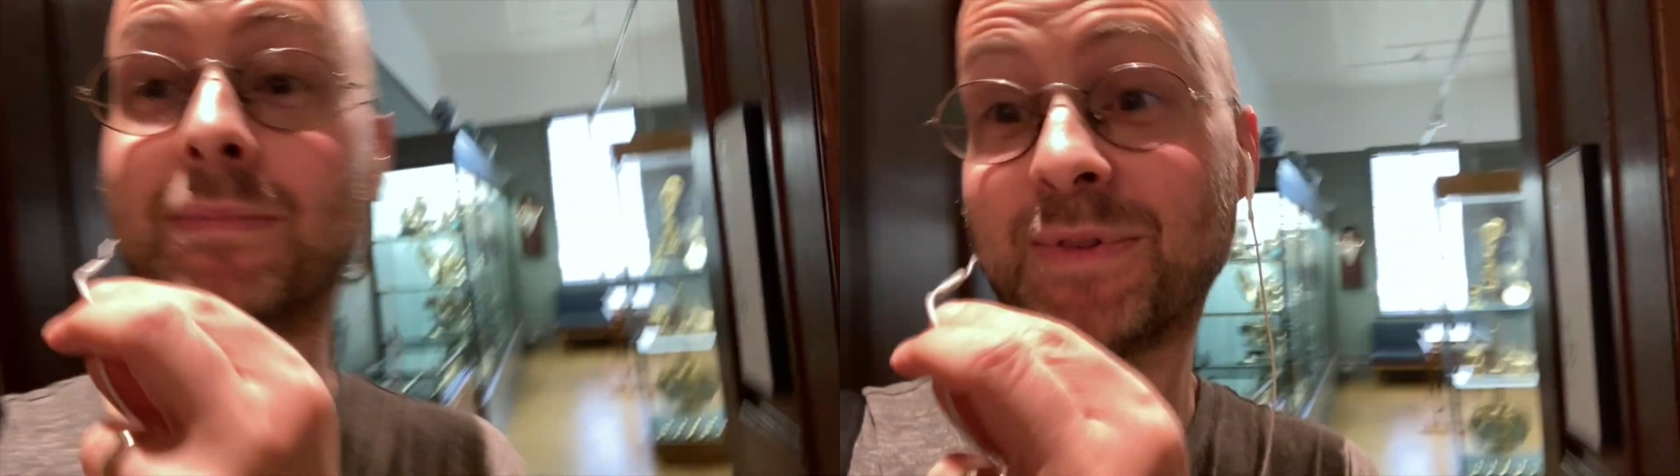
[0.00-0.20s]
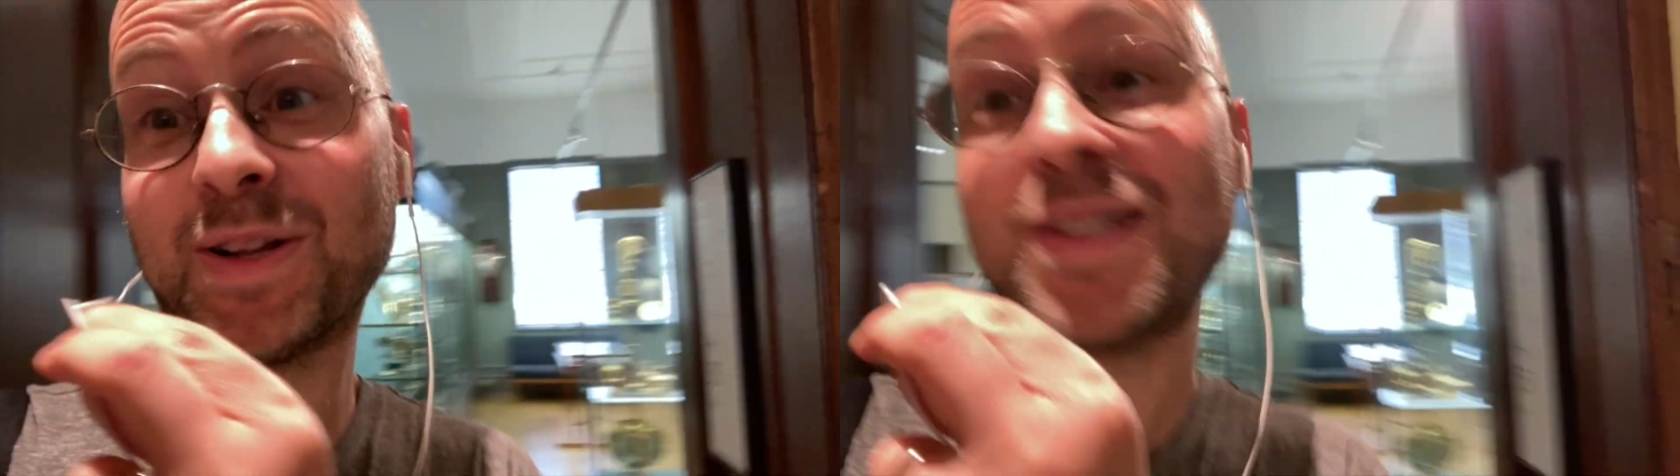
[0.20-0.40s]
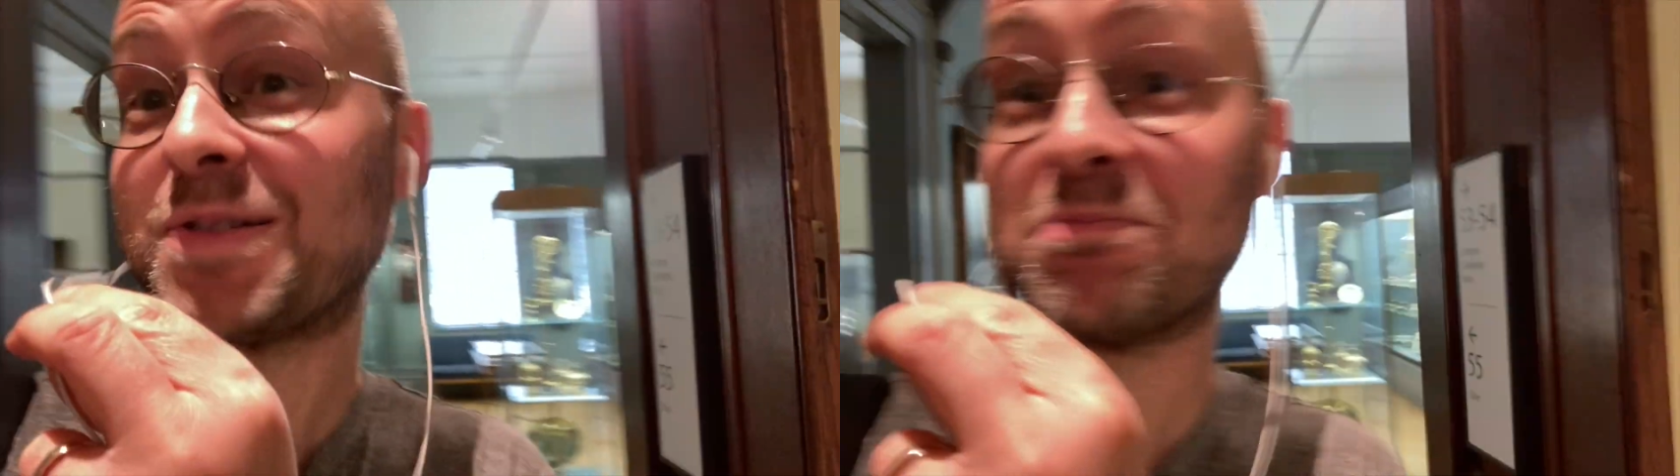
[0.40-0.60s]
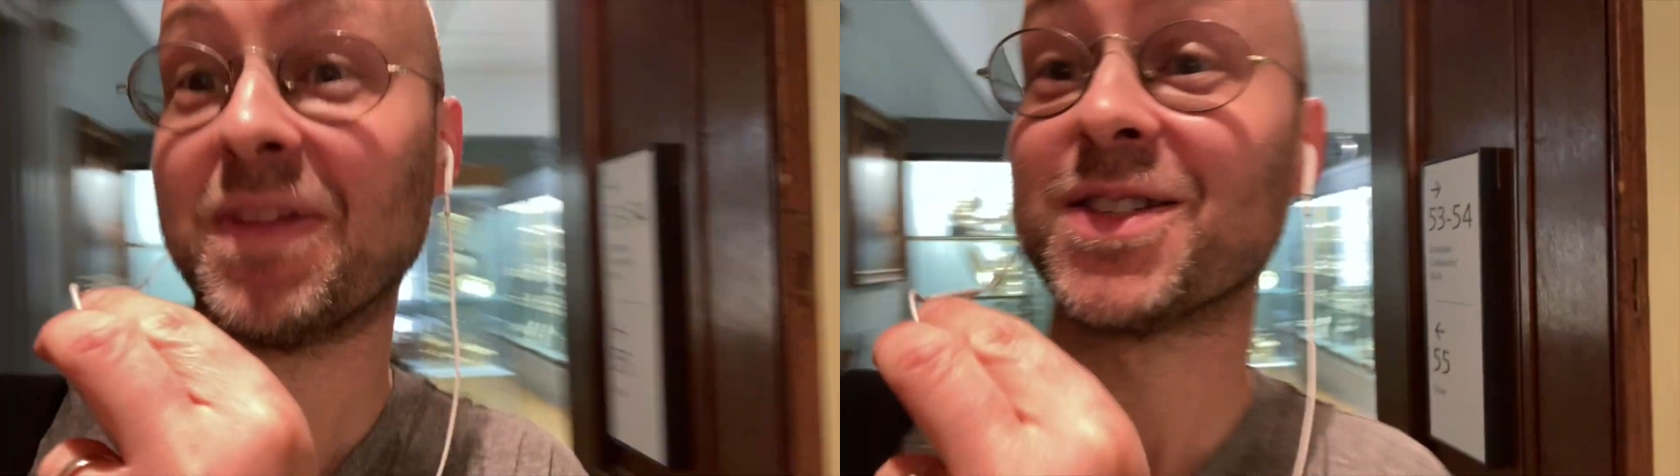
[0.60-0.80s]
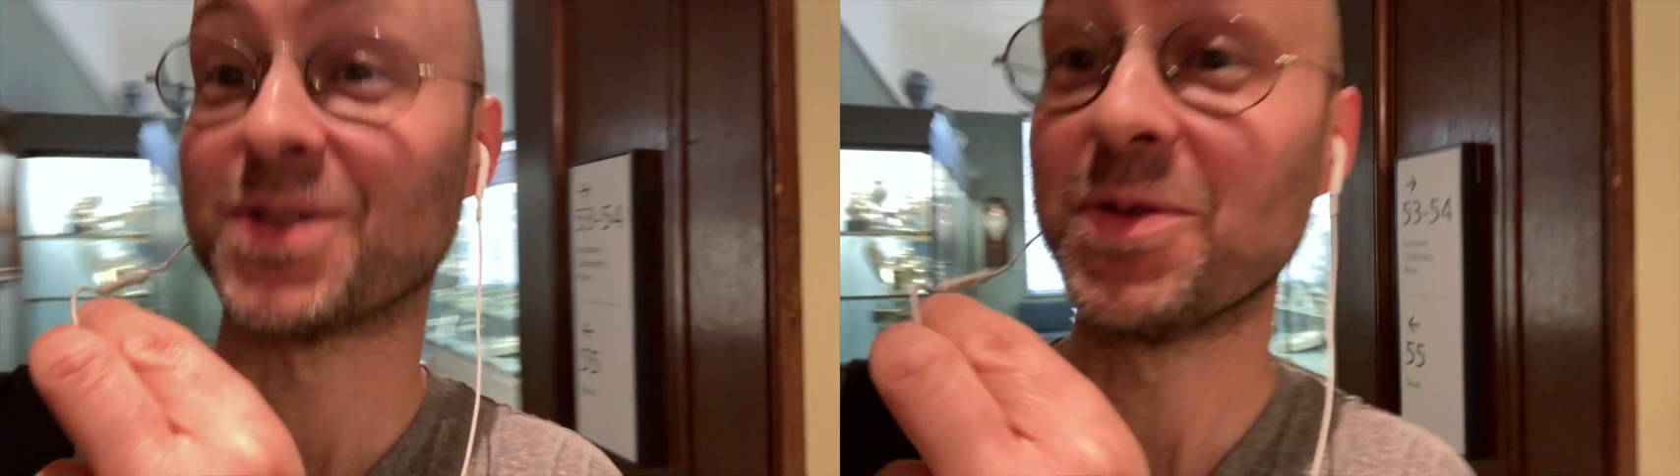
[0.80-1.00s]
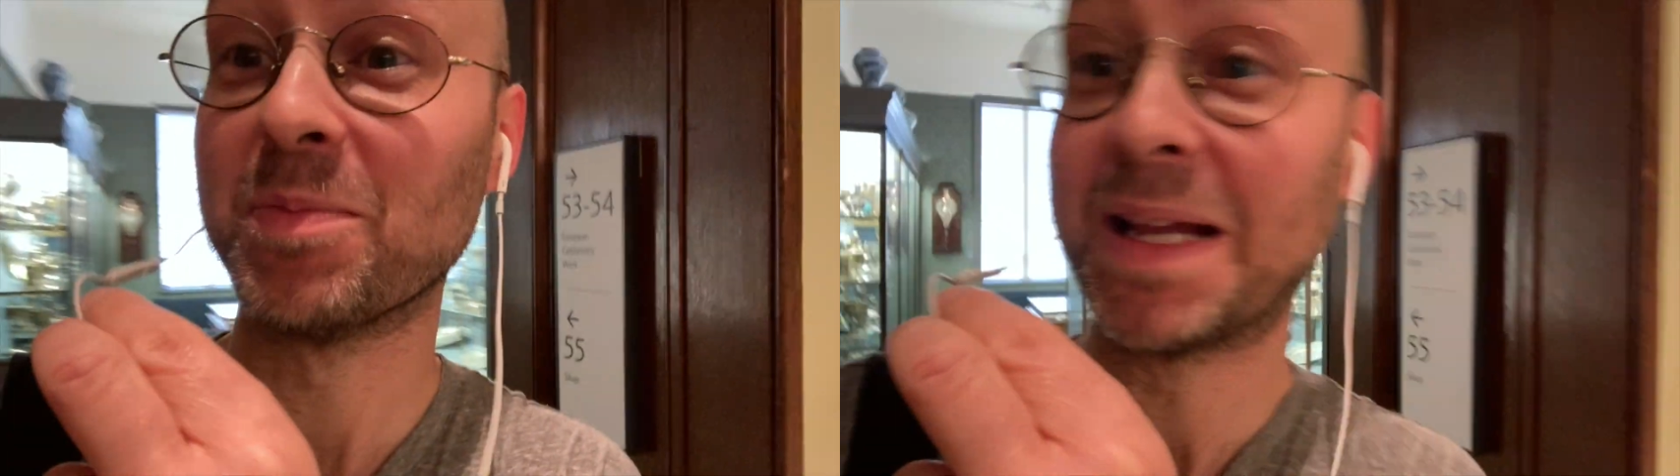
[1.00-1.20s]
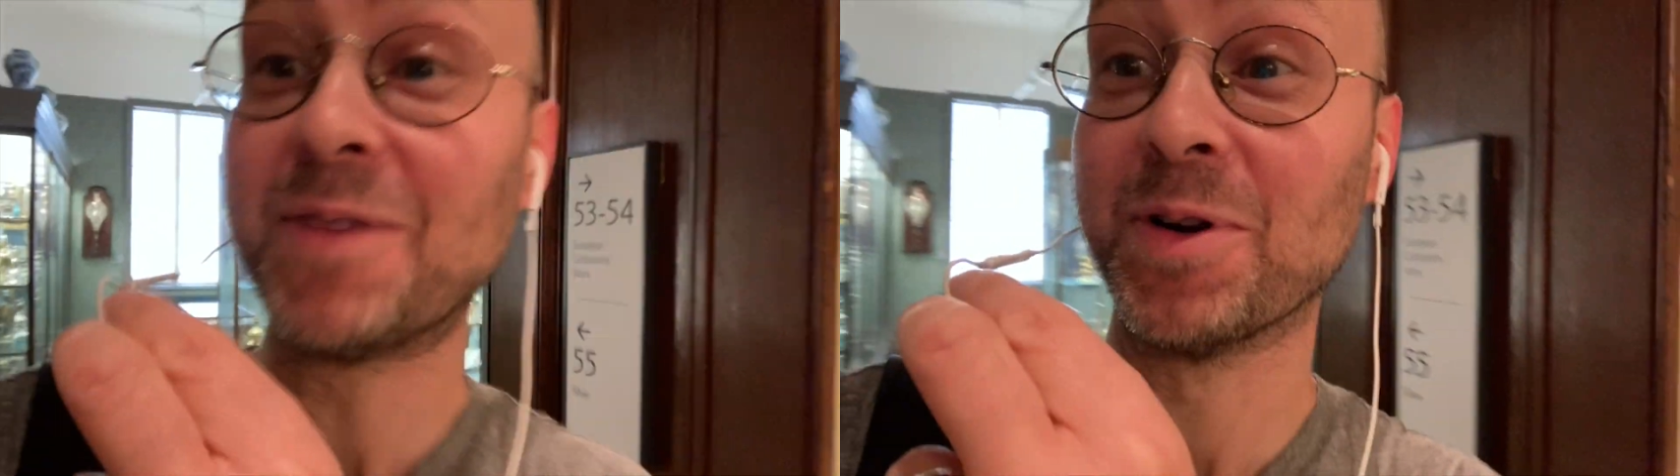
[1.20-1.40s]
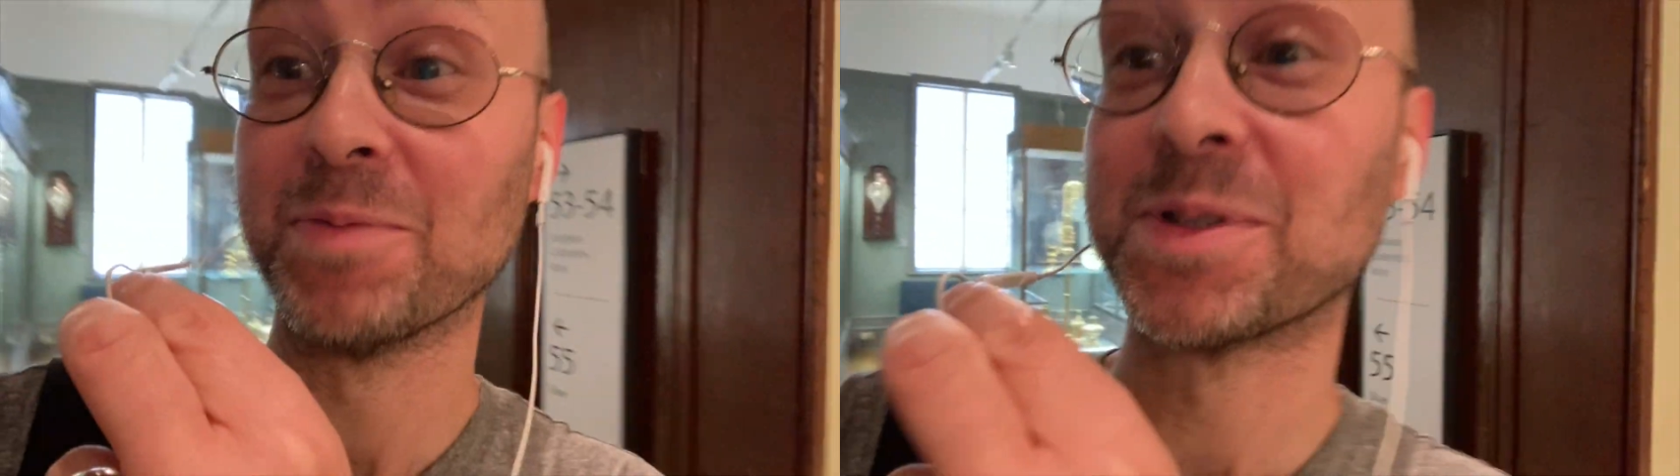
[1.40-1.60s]
Let's do the bling
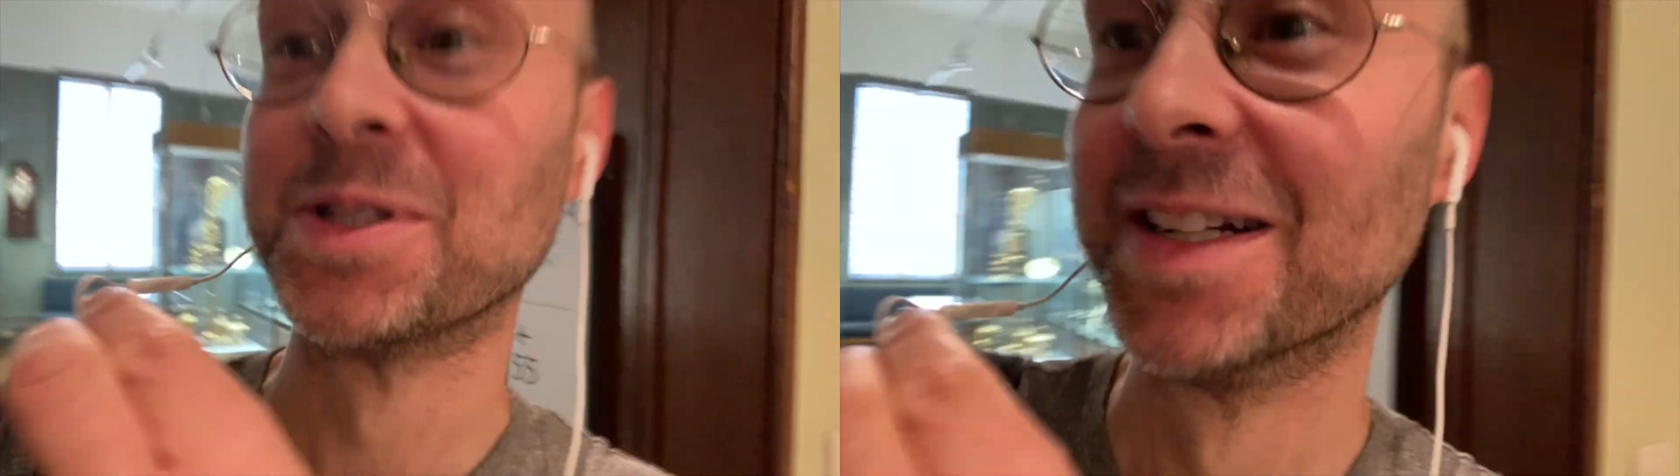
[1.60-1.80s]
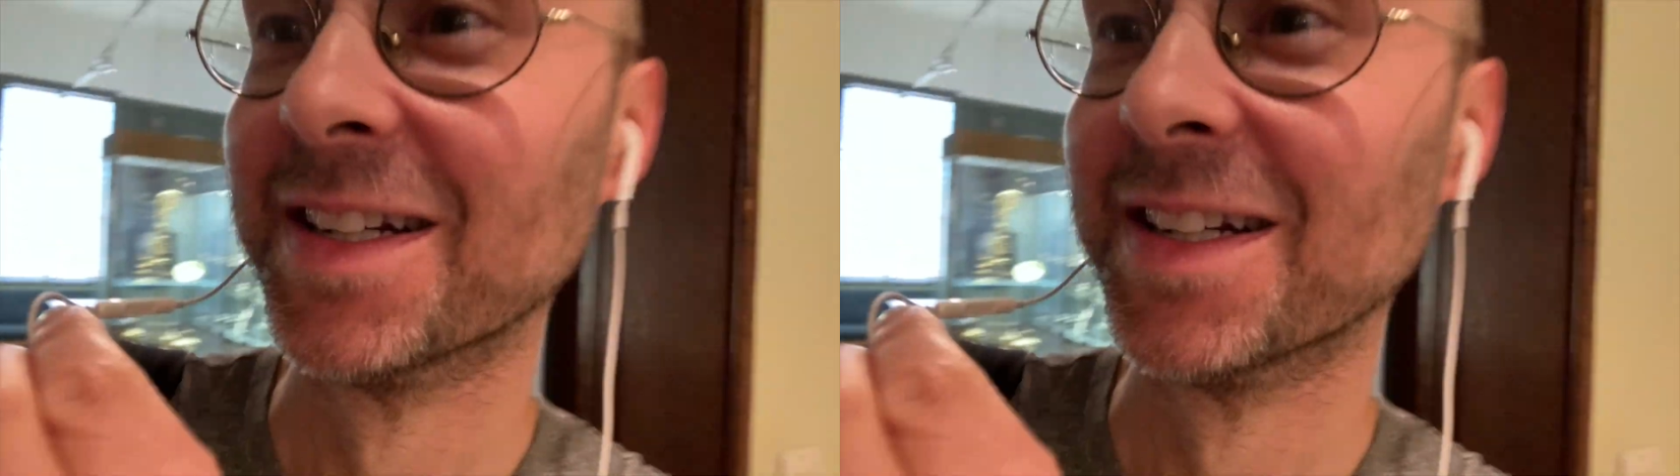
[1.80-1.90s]
rooms.